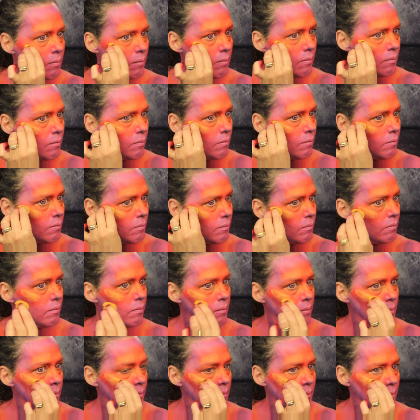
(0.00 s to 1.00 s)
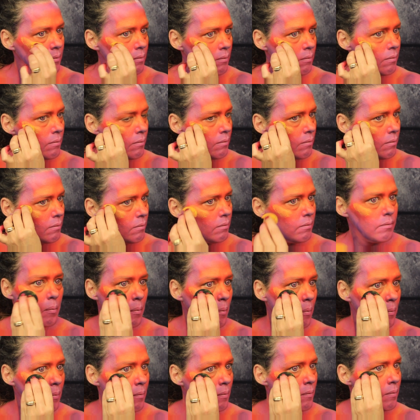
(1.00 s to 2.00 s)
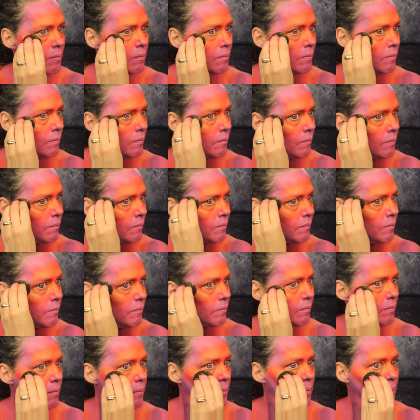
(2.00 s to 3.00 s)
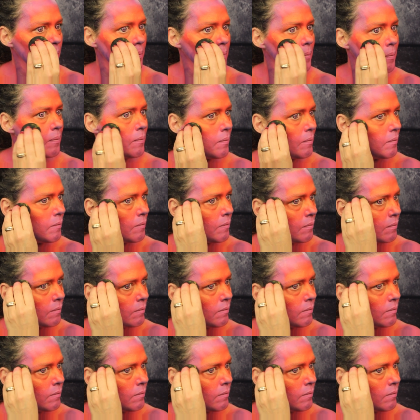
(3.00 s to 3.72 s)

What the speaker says: Nothing is said.